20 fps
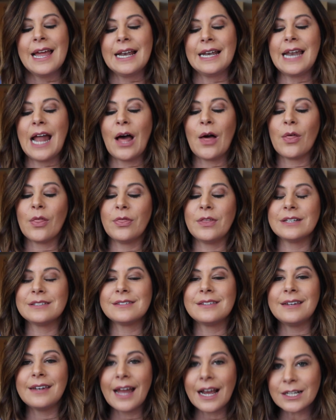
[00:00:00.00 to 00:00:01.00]
Now
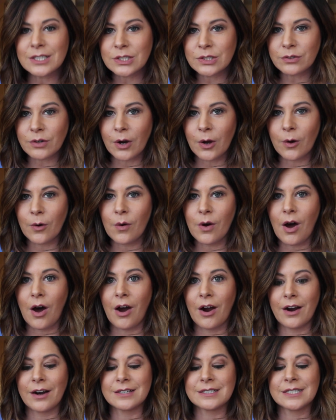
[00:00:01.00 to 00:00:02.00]
this next row
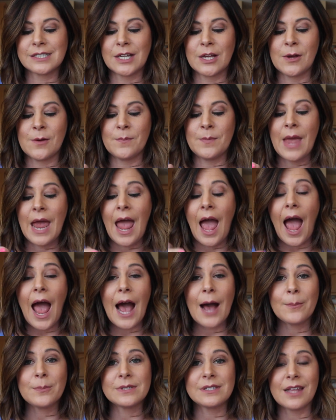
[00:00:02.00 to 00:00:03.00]
are some
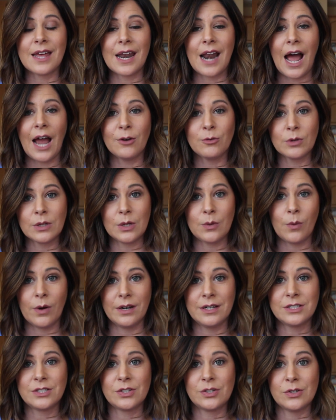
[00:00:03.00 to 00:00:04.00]
apps that I really
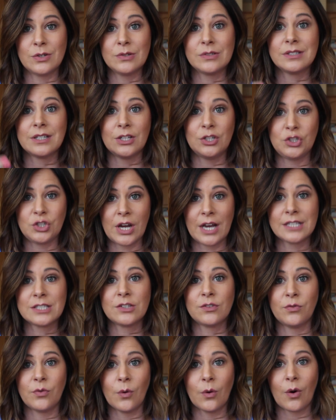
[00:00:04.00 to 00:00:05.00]
wanted to
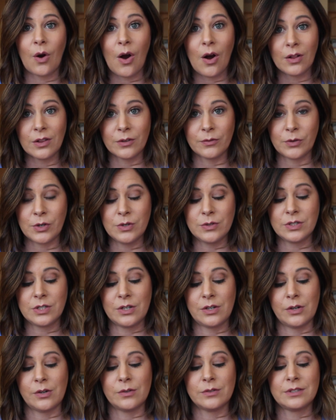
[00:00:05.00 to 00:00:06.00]
suggest for all of you to
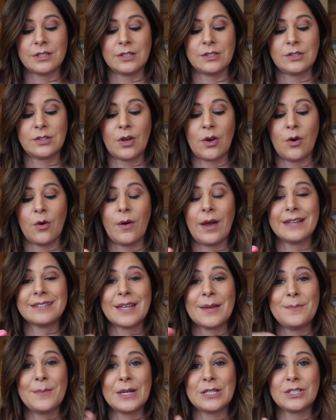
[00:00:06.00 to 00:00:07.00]
use, and so as
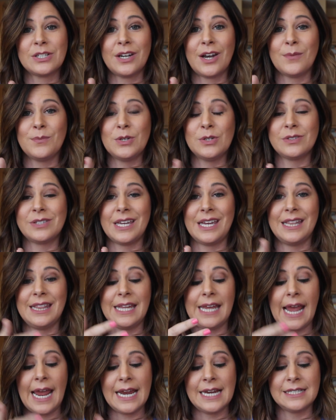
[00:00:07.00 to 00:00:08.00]
I mentioned, I'm using
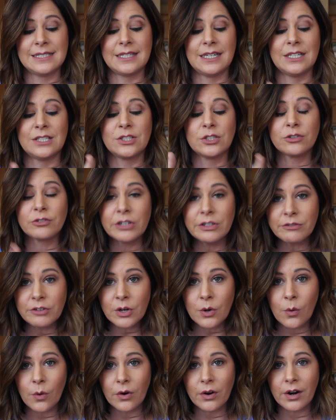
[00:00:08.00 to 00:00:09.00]
the AZ screen
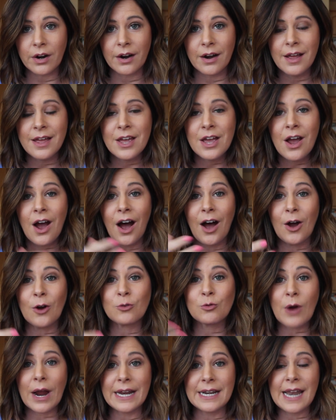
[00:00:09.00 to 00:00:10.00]
recorder
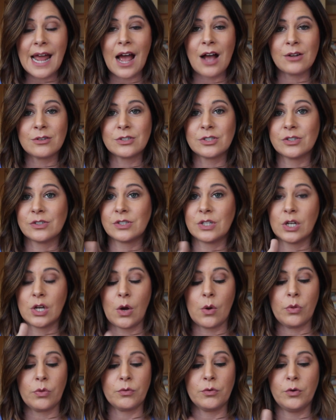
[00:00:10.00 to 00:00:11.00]
right now just to
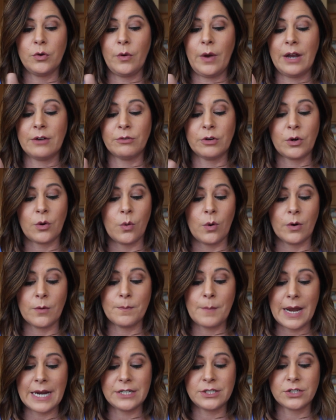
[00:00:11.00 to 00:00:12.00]
go through and
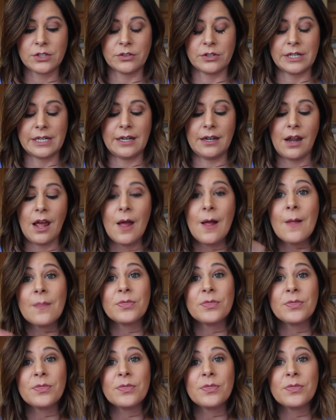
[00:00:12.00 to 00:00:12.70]
record my screen.